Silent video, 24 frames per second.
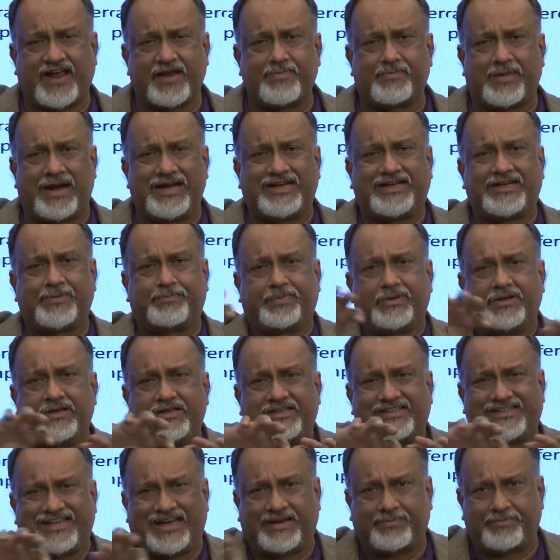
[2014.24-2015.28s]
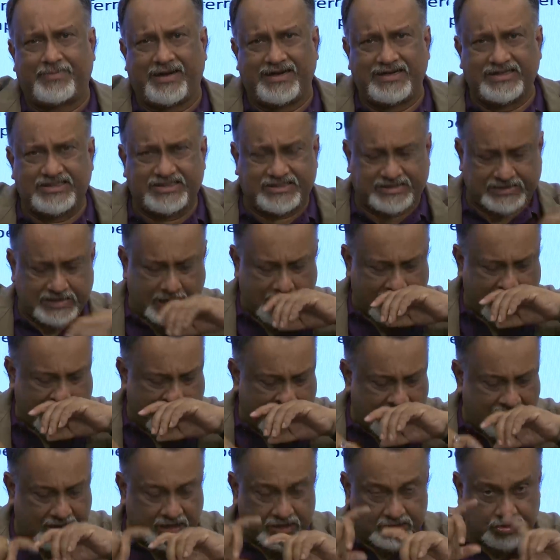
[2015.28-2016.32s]
multiple segments.
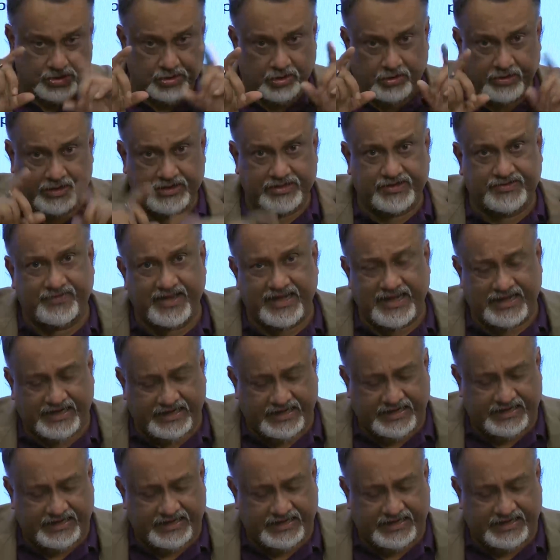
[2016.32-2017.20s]
So, it is very